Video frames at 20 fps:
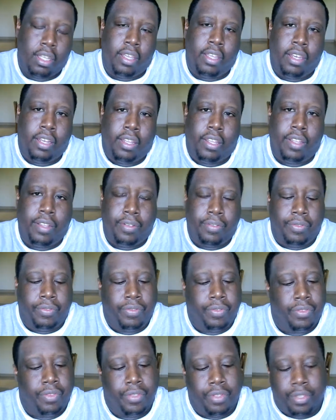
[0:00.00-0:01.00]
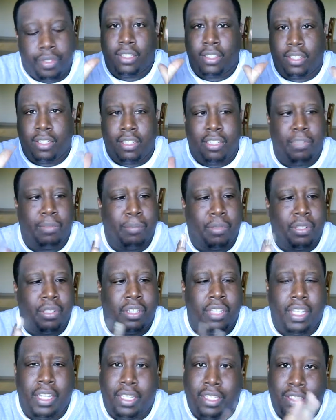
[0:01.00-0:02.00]
And then coat
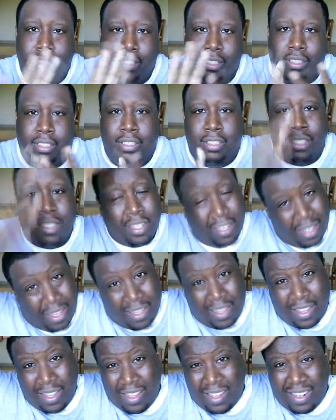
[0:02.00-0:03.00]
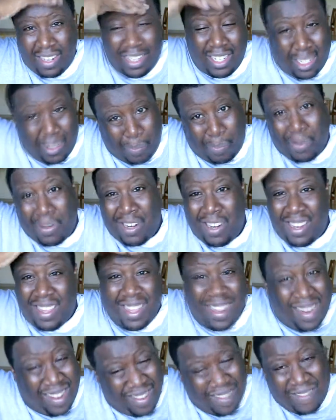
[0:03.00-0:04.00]
both hands. And then just put it
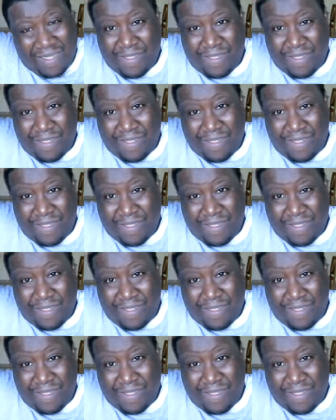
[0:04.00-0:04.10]
in.